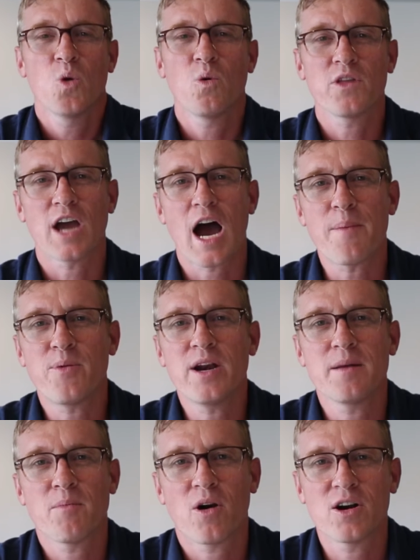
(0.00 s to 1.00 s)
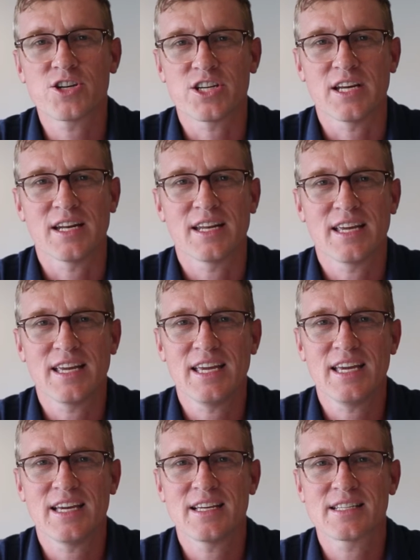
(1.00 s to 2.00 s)
Well, the operating margin
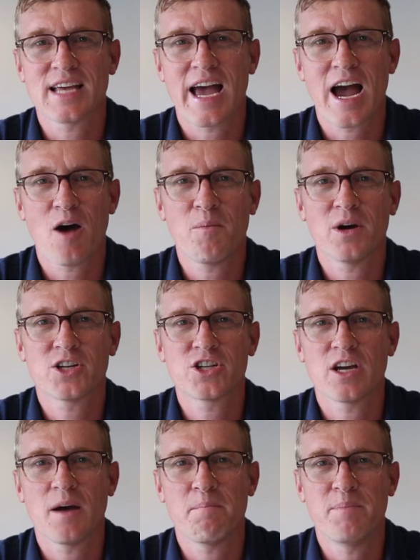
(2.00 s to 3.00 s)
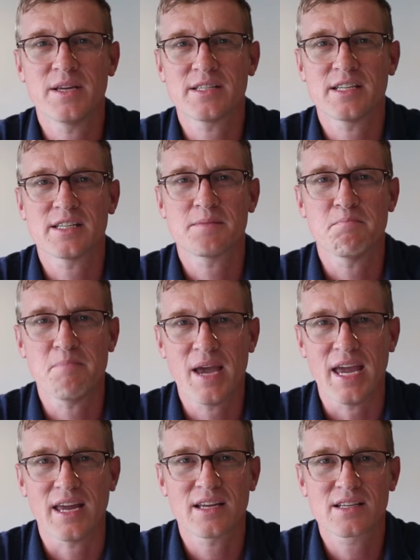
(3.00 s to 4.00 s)
is how much a business
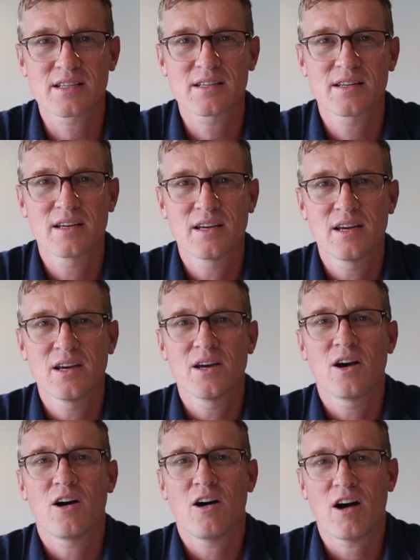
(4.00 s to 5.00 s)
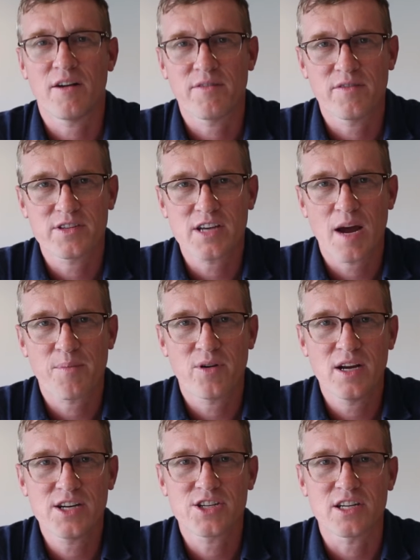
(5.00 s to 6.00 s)
makes off of its
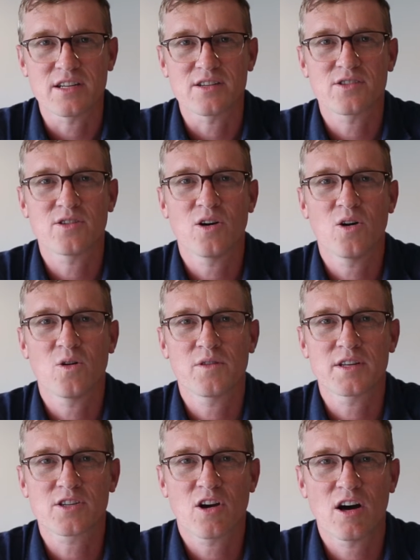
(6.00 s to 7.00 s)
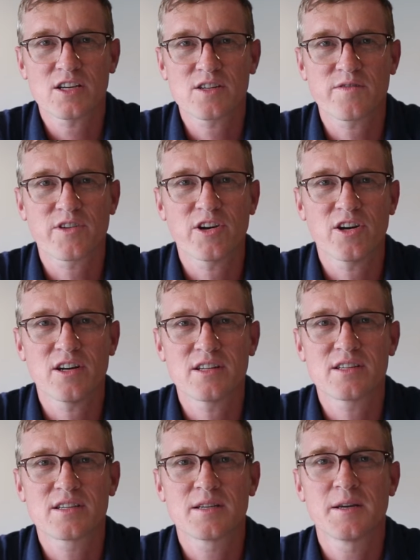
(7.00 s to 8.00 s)
operations. So that's cost of
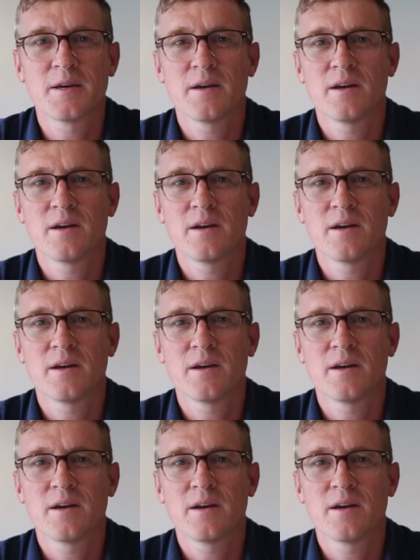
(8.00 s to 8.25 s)
goods,